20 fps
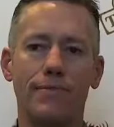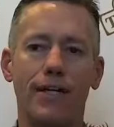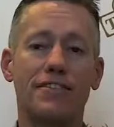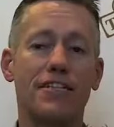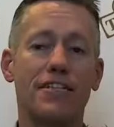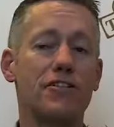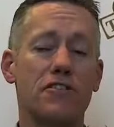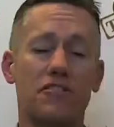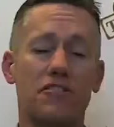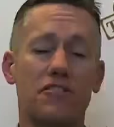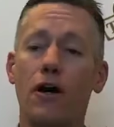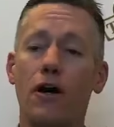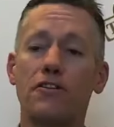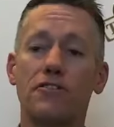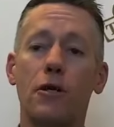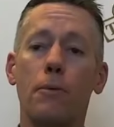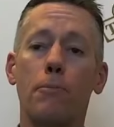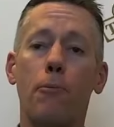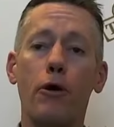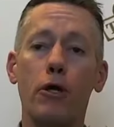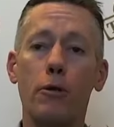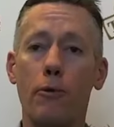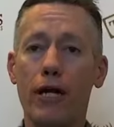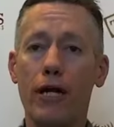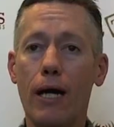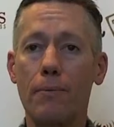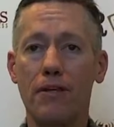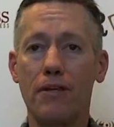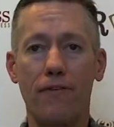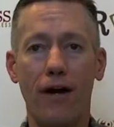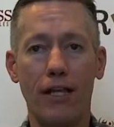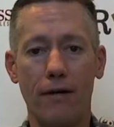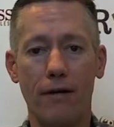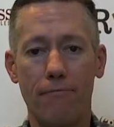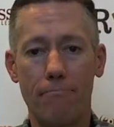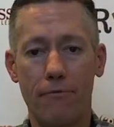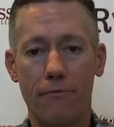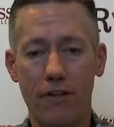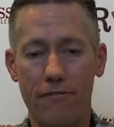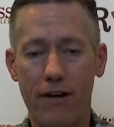that's interesting. That's a good point you bring up
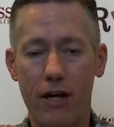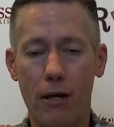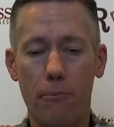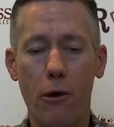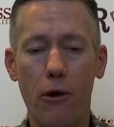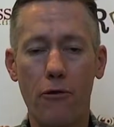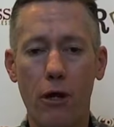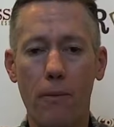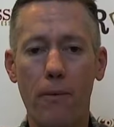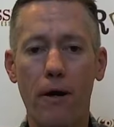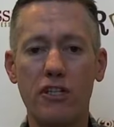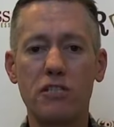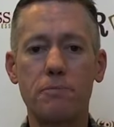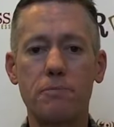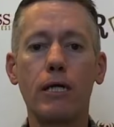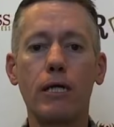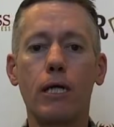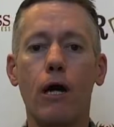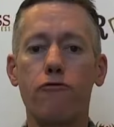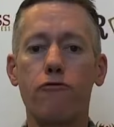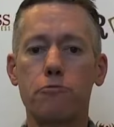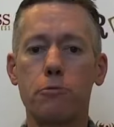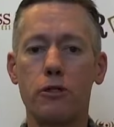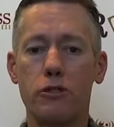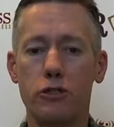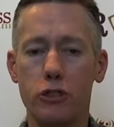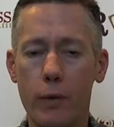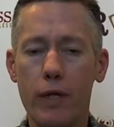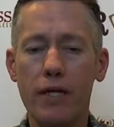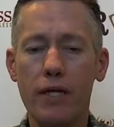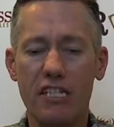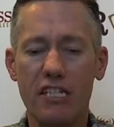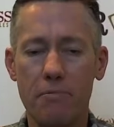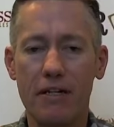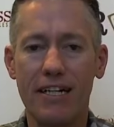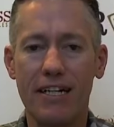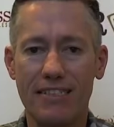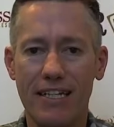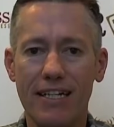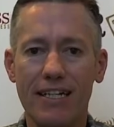on the final point there about just being comfortable in doing this,
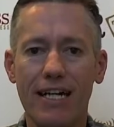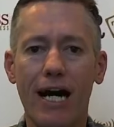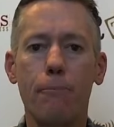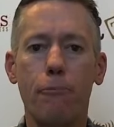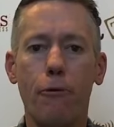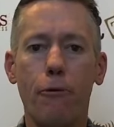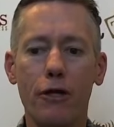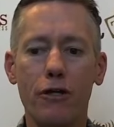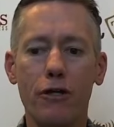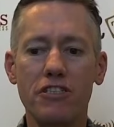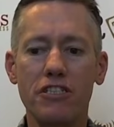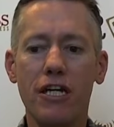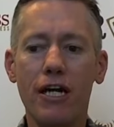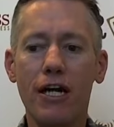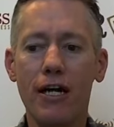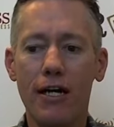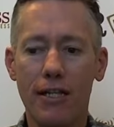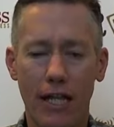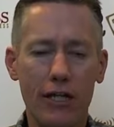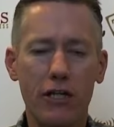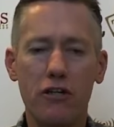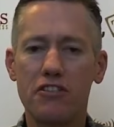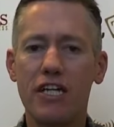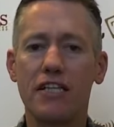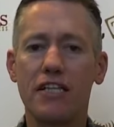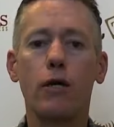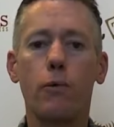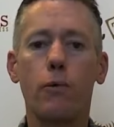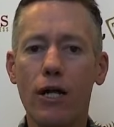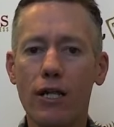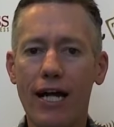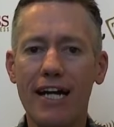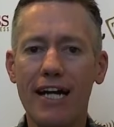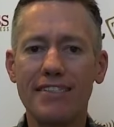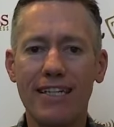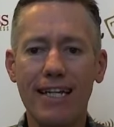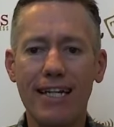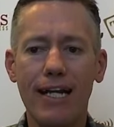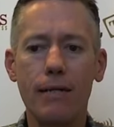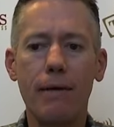because I think operators, like you said, they realize
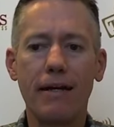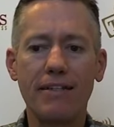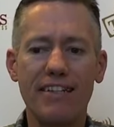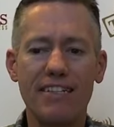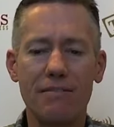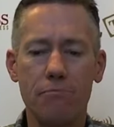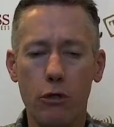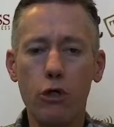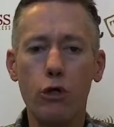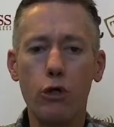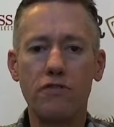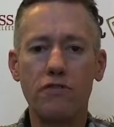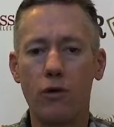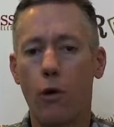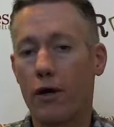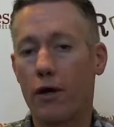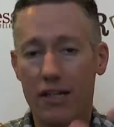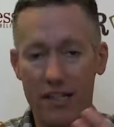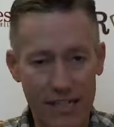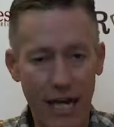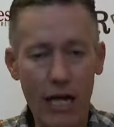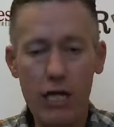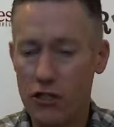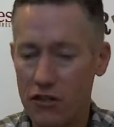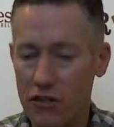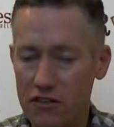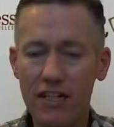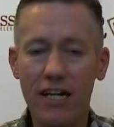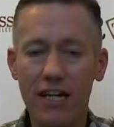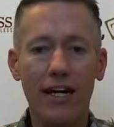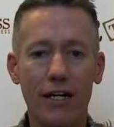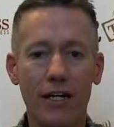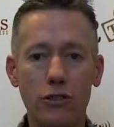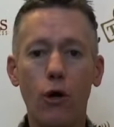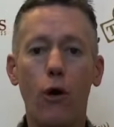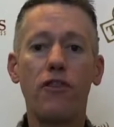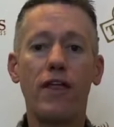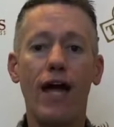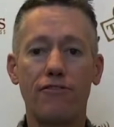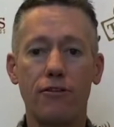they need to make these moves. Organizations,
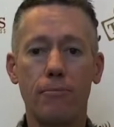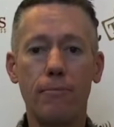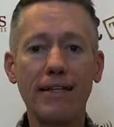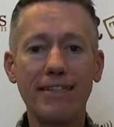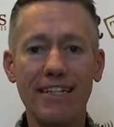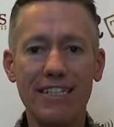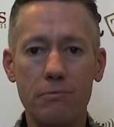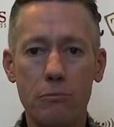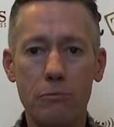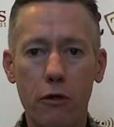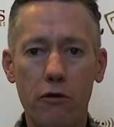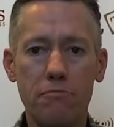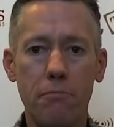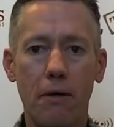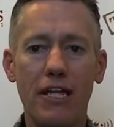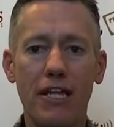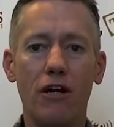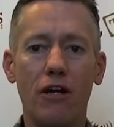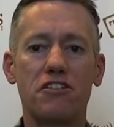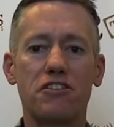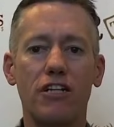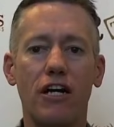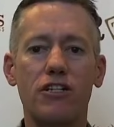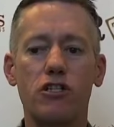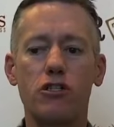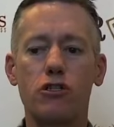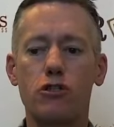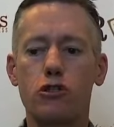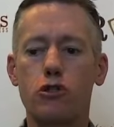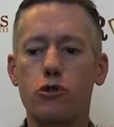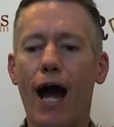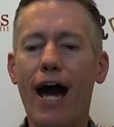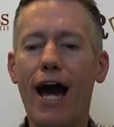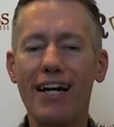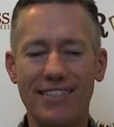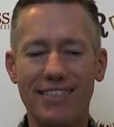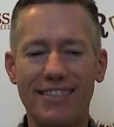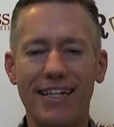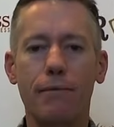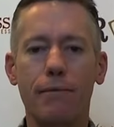they have to make these moves, but they are such
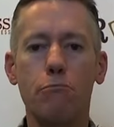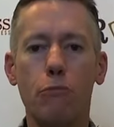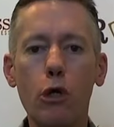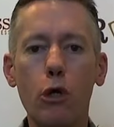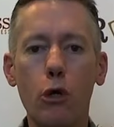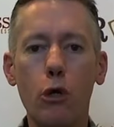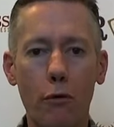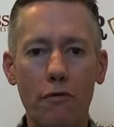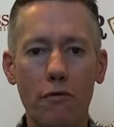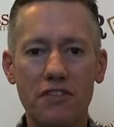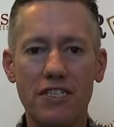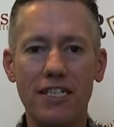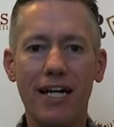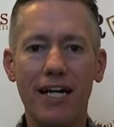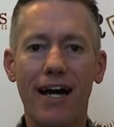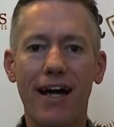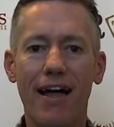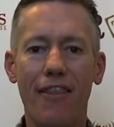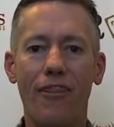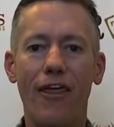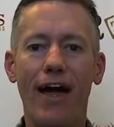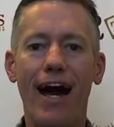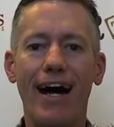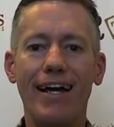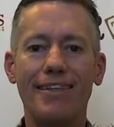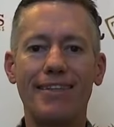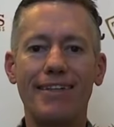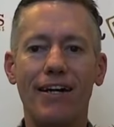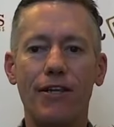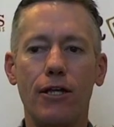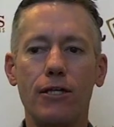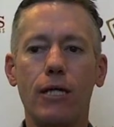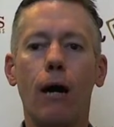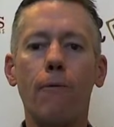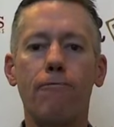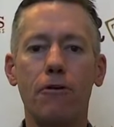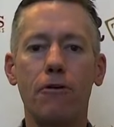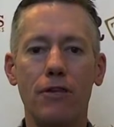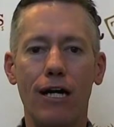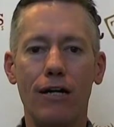drastic moves that the
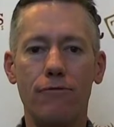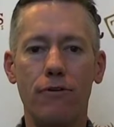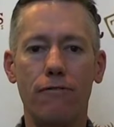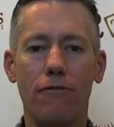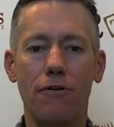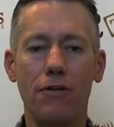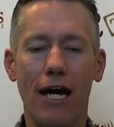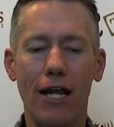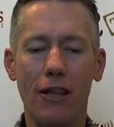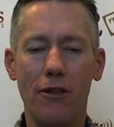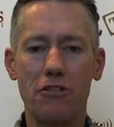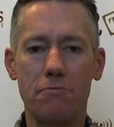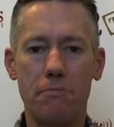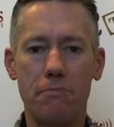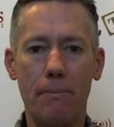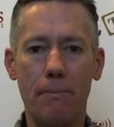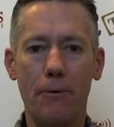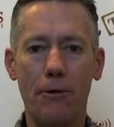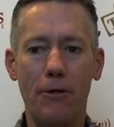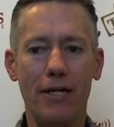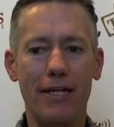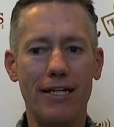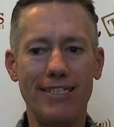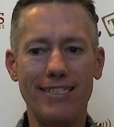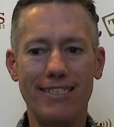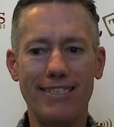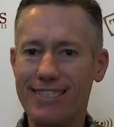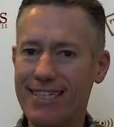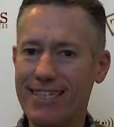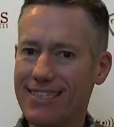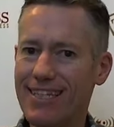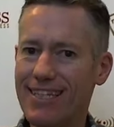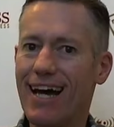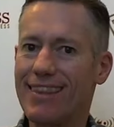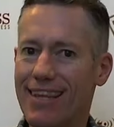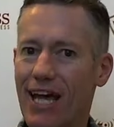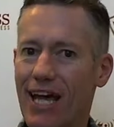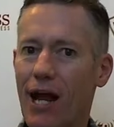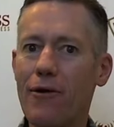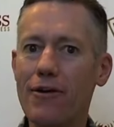comfort level for a lot of those people is
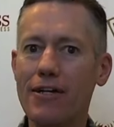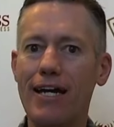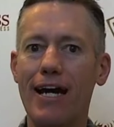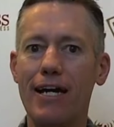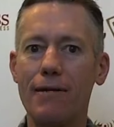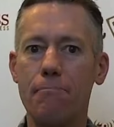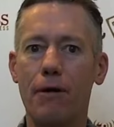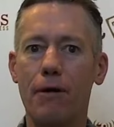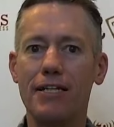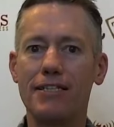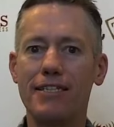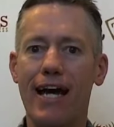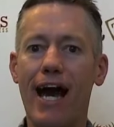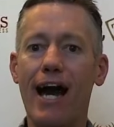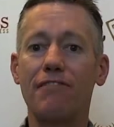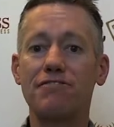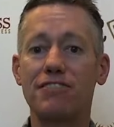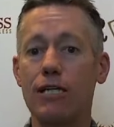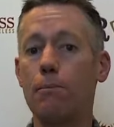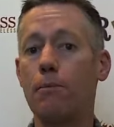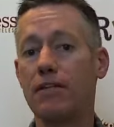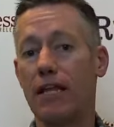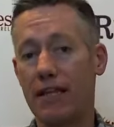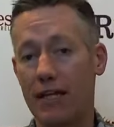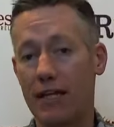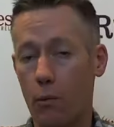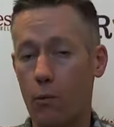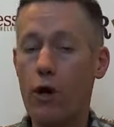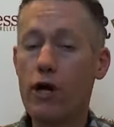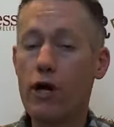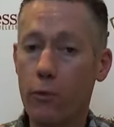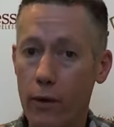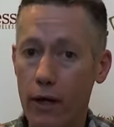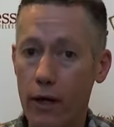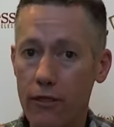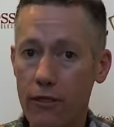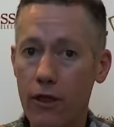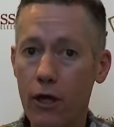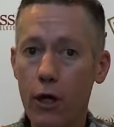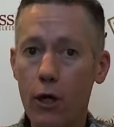not there yet. But to have someone that they can work
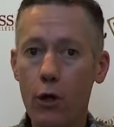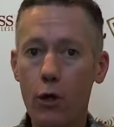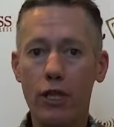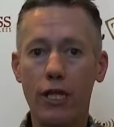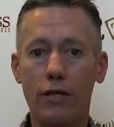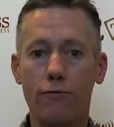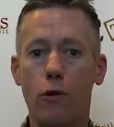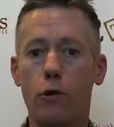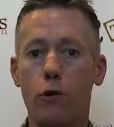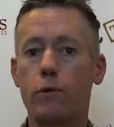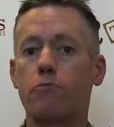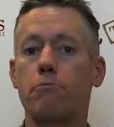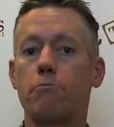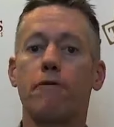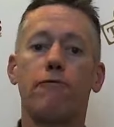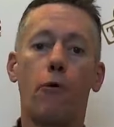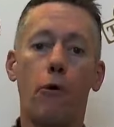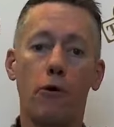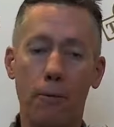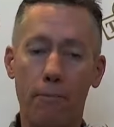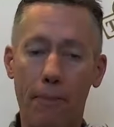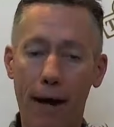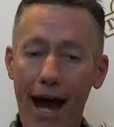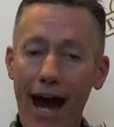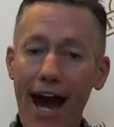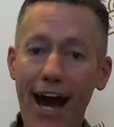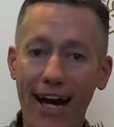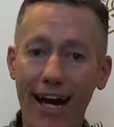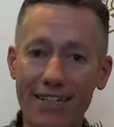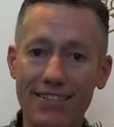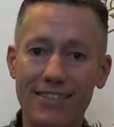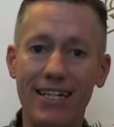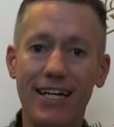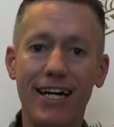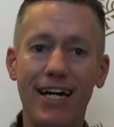with, who they've worked with before in the past,